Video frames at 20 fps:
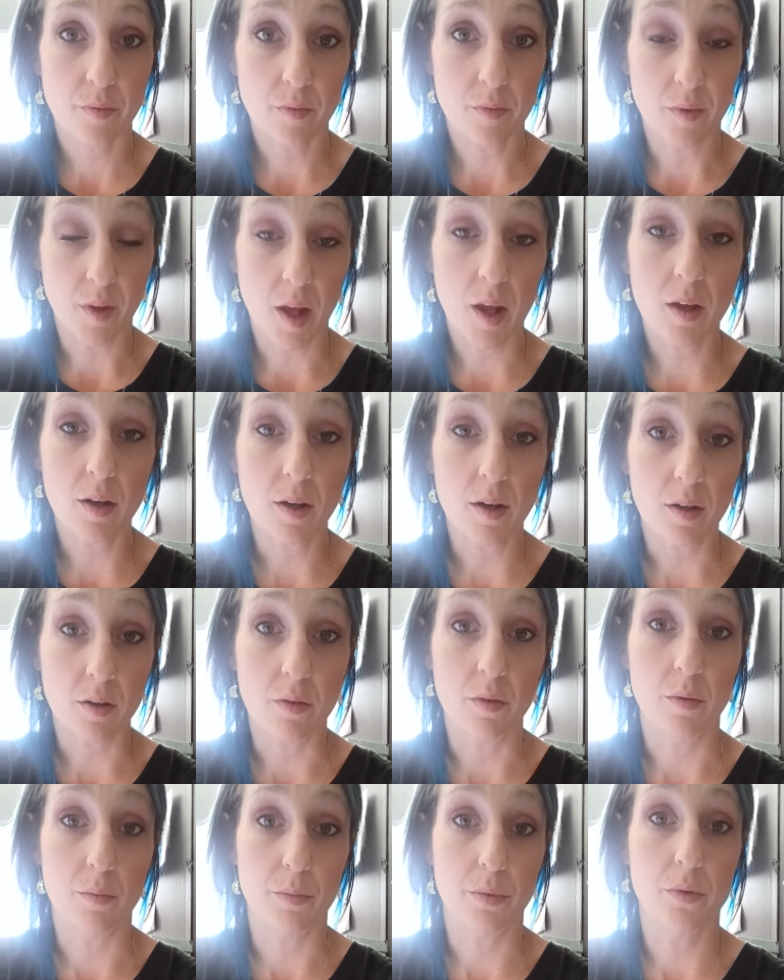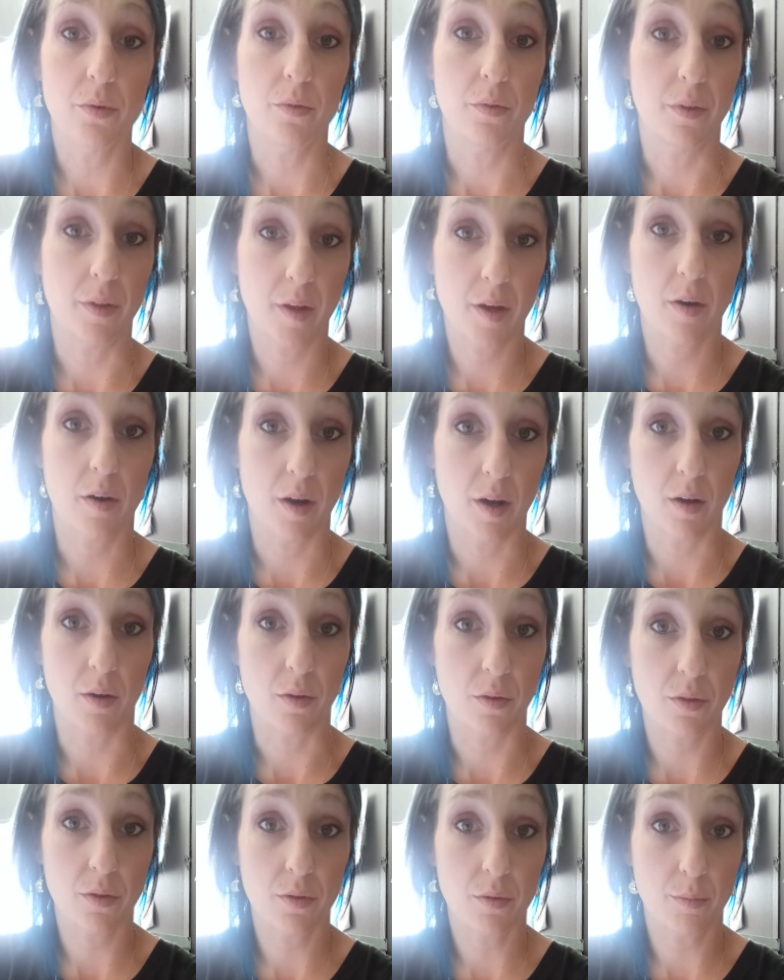They need to improve their
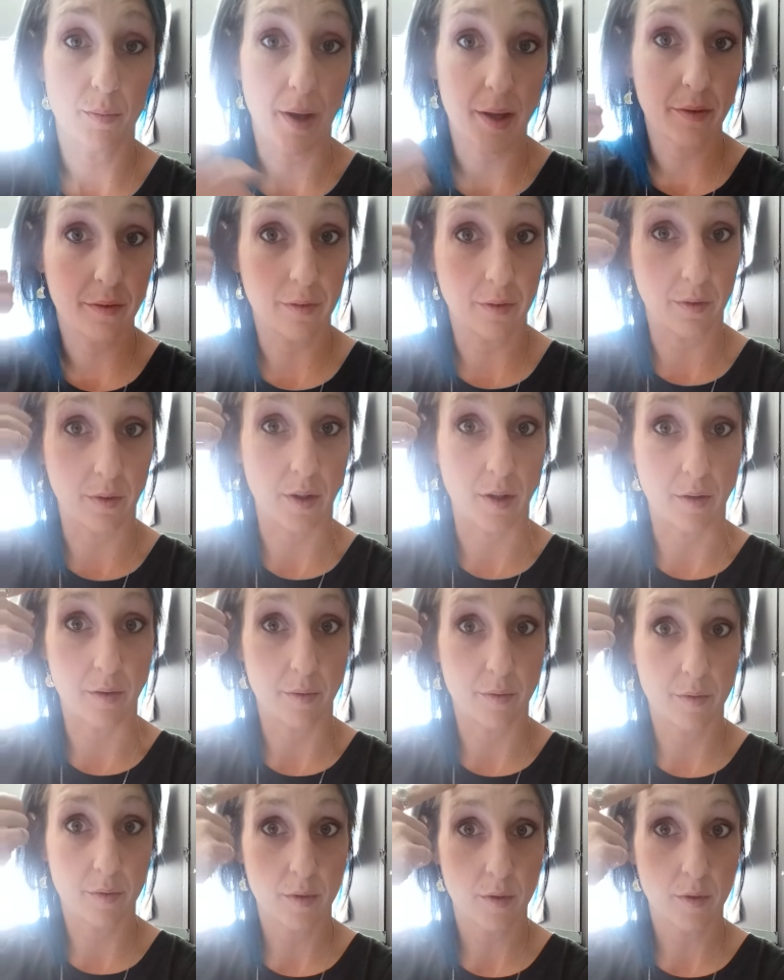health mentally,